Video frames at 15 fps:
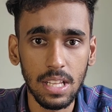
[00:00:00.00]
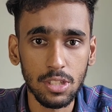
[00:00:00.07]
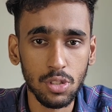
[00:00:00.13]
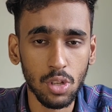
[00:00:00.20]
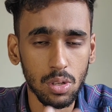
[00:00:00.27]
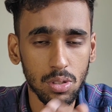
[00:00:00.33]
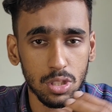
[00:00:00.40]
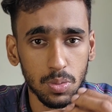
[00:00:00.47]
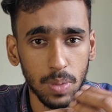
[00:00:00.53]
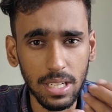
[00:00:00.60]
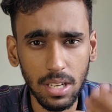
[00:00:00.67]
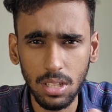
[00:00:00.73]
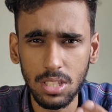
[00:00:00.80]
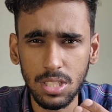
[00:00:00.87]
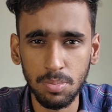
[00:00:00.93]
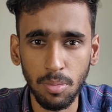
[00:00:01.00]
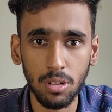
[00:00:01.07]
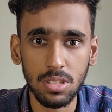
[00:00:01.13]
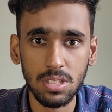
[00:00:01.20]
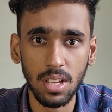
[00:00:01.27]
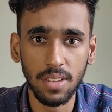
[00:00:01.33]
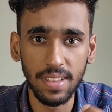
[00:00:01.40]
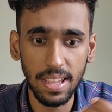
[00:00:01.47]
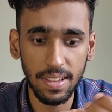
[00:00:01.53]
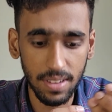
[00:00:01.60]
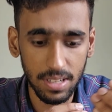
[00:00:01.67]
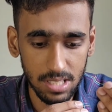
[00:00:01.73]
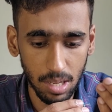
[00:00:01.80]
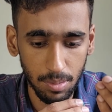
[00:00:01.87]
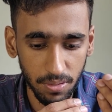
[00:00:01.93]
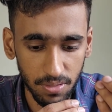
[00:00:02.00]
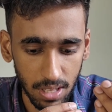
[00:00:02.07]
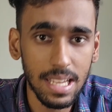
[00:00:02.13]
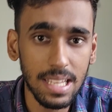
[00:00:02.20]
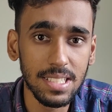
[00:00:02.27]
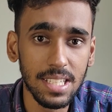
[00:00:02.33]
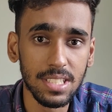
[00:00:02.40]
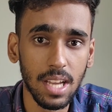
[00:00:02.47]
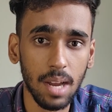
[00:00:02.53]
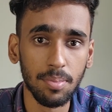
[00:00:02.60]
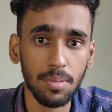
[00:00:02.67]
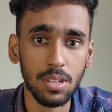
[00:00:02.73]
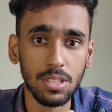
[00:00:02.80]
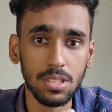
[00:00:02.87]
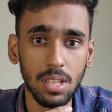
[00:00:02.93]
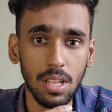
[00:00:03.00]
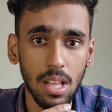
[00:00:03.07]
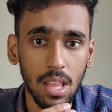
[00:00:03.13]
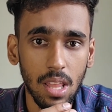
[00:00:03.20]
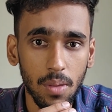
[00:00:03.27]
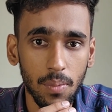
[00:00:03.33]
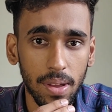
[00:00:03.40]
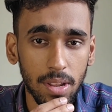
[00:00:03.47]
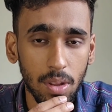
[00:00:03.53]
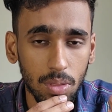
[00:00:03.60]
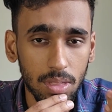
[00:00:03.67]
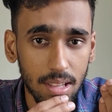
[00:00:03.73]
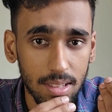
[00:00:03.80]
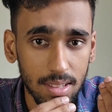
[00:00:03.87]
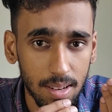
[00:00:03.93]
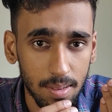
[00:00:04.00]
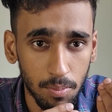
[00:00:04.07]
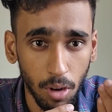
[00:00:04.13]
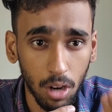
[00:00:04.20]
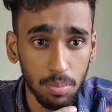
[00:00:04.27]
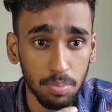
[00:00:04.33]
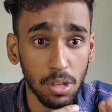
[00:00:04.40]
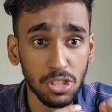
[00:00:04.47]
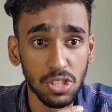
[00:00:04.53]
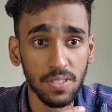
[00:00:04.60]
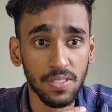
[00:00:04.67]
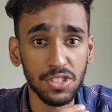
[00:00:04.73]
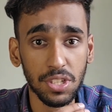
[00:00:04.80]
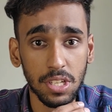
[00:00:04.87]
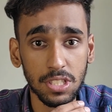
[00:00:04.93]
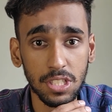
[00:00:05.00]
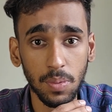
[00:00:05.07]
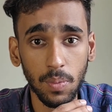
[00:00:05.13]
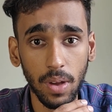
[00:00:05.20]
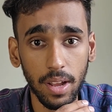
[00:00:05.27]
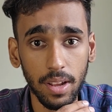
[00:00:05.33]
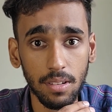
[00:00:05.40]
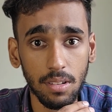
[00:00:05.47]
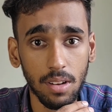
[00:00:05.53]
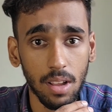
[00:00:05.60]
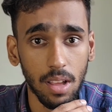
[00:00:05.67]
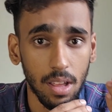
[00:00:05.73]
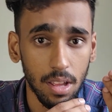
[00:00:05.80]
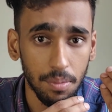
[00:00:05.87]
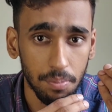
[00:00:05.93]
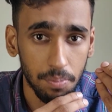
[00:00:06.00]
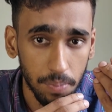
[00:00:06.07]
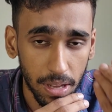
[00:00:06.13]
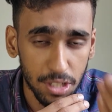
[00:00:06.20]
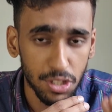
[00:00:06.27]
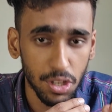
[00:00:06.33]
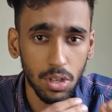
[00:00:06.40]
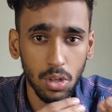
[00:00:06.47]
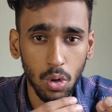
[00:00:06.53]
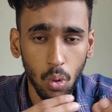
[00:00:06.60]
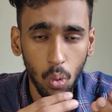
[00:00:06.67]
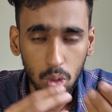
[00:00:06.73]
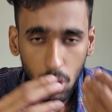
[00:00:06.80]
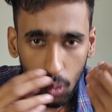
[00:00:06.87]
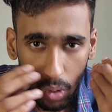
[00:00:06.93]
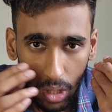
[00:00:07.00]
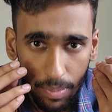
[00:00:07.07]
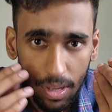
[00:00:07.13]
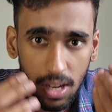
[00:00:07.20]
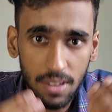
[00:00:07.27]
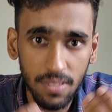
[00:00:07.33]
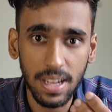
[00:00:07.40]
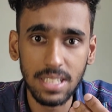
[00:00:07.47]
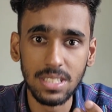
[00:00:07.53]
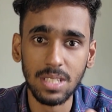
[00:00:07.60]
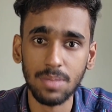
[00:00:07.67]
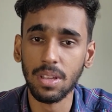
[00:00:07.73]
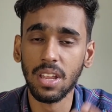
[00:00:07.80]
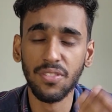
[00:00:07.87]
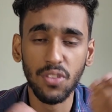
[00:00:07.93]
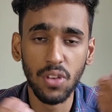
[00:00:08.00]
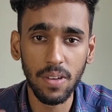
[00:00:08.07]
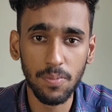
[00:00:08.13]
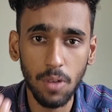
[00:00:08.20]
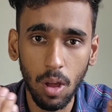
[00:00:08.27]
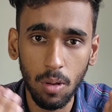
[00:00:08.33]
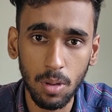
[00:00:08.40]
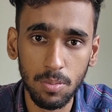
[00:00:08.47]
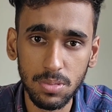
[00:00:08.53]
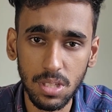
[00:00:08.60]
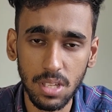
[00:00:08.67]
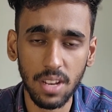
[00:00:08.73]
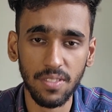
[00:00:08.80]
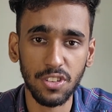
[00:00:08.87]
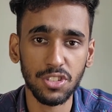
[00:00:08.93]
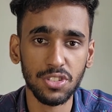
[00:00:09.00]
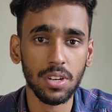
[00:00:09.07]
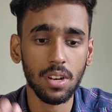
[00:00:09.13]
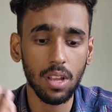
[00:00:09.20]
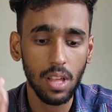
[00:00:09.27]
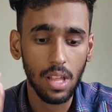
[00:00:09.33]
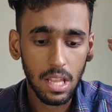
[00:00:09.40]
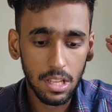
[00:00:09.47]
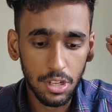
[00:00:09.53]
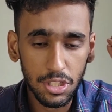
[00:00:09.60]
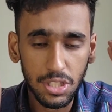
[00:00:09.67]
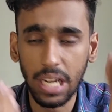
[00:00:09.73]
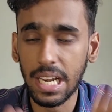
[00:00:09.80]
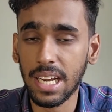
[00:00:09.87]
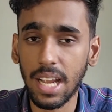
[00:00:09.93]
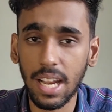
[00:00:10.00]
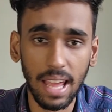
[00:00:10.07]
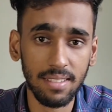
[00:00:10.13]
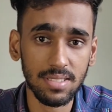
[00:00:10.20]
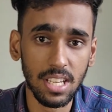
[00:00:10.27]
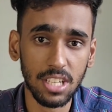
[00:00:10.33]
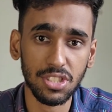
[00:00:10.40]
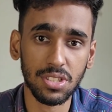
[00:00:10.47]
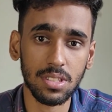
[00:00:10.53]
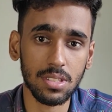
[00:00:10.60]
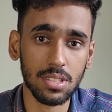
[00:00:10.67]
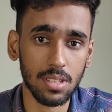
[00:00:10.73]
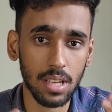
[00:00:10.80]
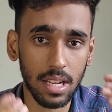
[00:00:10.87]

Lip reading: So sweat on the small stuff, even some of the easy chapters where you think that not much revision is required. Make sure to go through them and revise them. If you have problems in revision, you should attend the live sessions.